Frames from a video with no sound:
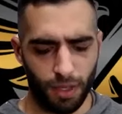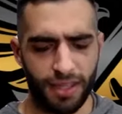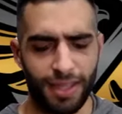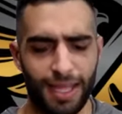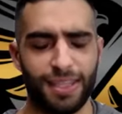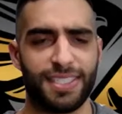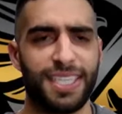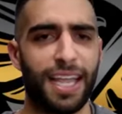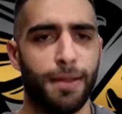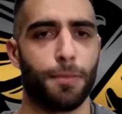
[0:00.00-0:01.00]
And then the
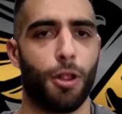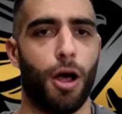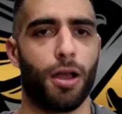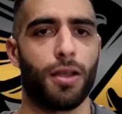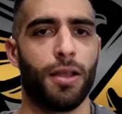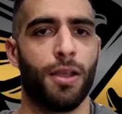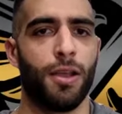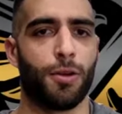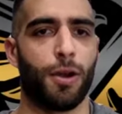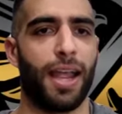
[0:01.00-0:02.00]
second block,
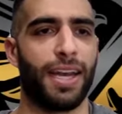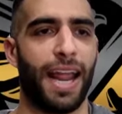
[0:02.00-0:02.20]
right?